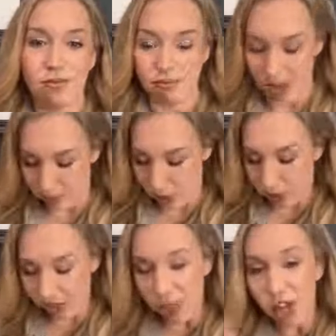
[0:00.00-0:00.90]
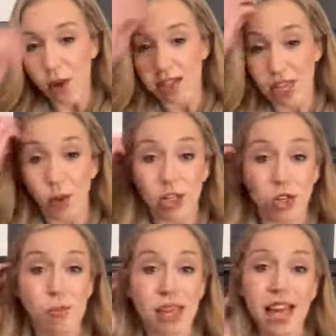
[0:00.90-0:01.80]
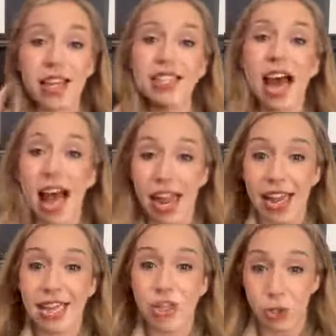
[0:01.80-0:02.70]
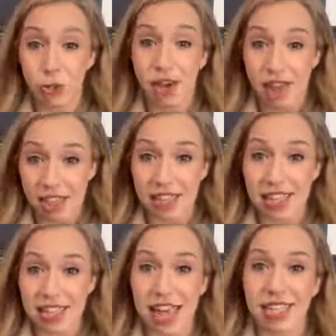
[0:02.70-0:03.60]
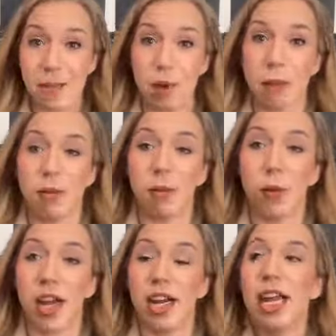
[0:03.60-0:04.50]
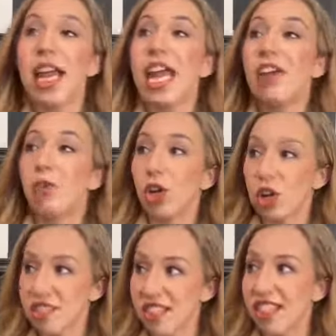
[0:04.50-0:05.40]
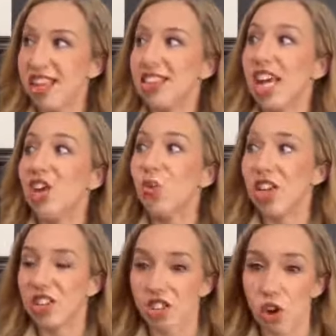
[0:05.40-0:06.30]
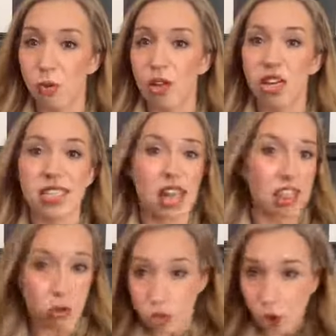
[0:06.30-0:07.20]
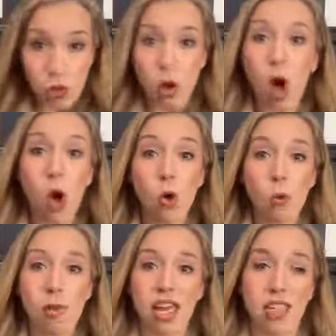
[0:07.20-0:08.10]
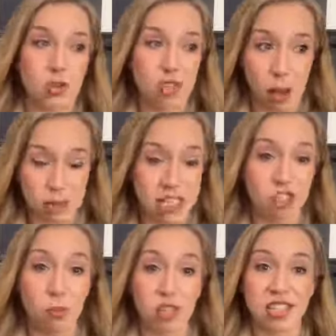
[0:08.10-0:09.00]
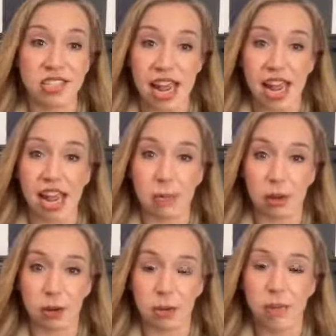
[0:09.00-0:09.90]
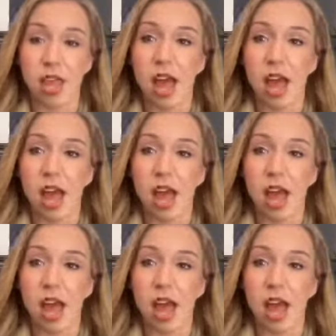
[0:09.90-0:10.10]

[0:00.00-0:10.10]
I'm so glad that you asked that question, because I too have had this exact same problem where if we're using things like readers' notebooks, those don't go home because those composition books stay in my room.